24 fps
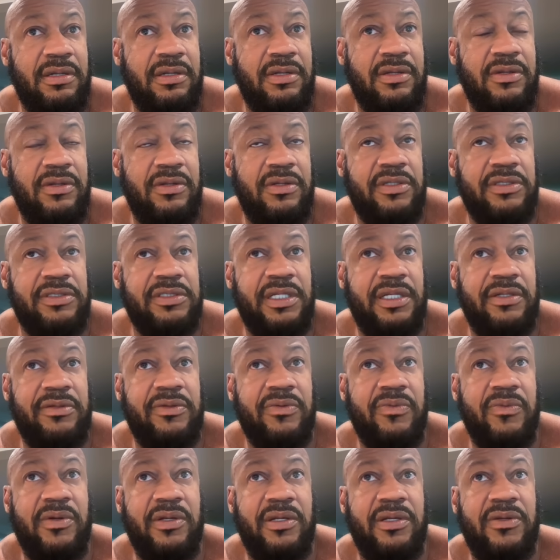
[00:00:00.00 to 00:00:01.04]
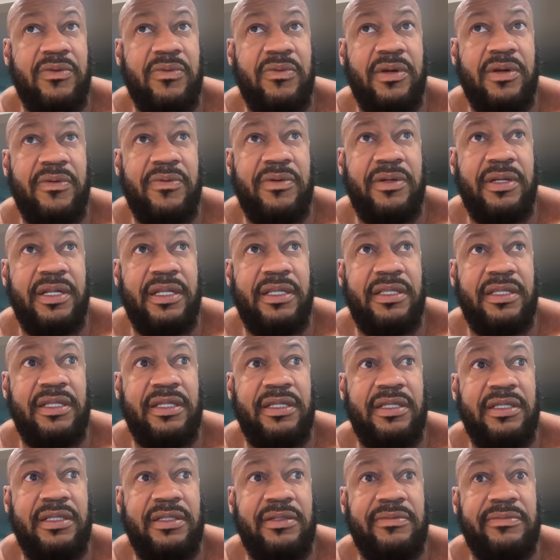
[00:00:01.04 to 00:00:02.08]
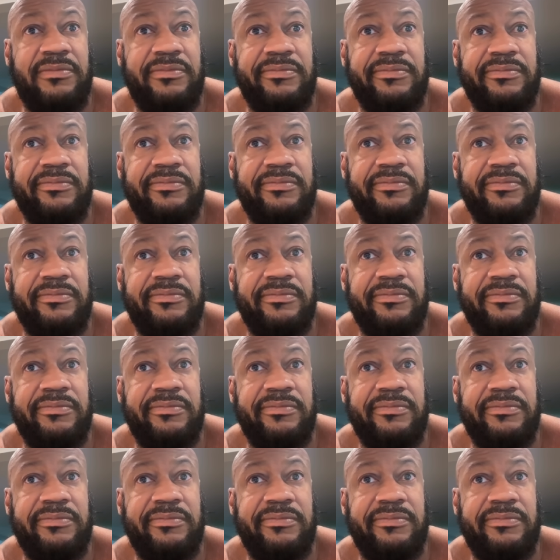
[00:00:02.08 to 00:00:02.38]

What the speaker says: You just have to wonder, what were they thinking?